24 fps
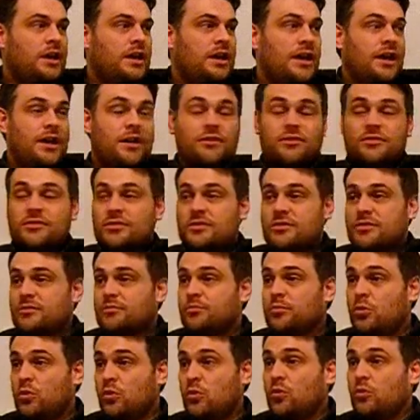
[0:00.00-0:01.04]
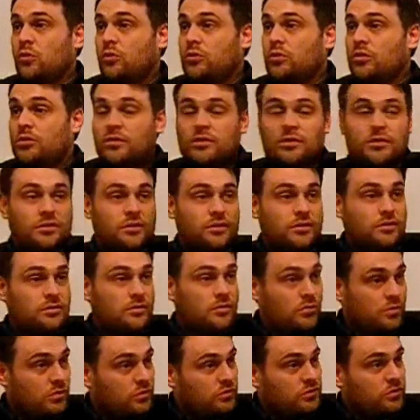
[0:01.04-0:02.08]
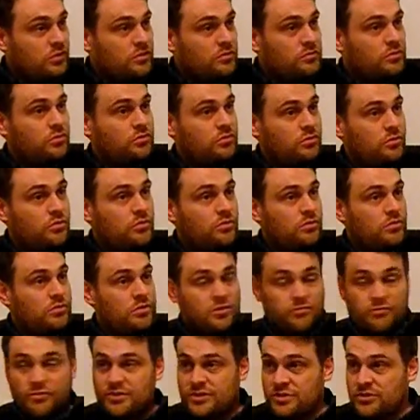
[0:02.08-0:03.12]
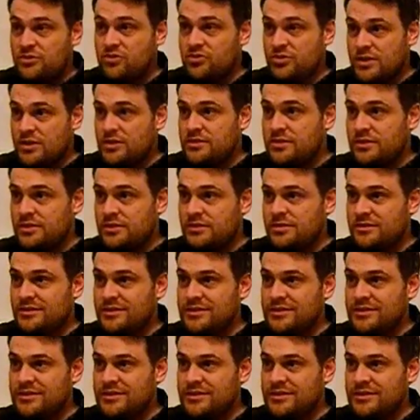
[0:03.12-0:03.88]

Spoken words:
and Paul also saw the risen Jesus,